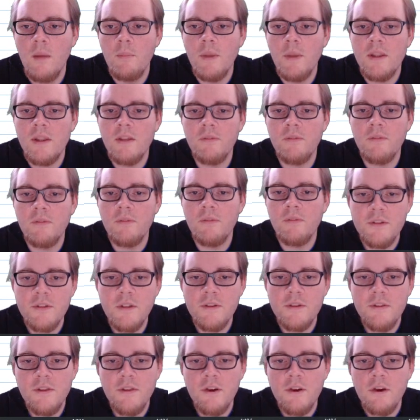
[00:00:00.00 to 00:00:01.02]
But the first
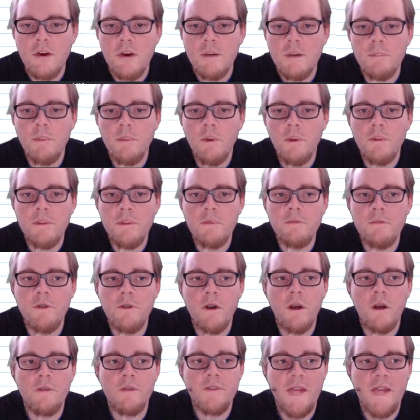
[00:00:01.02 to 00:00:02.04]
and third both
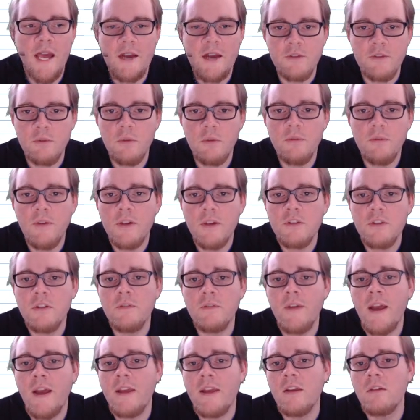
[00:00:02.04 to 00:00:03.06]
involve the actual
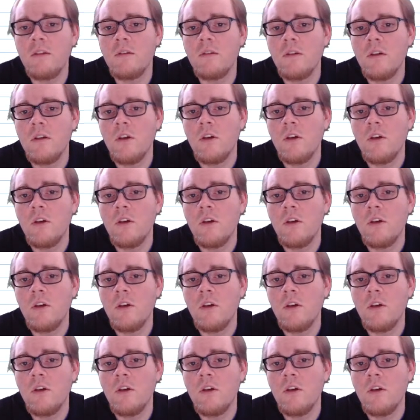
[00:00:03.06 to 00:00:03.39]
function value.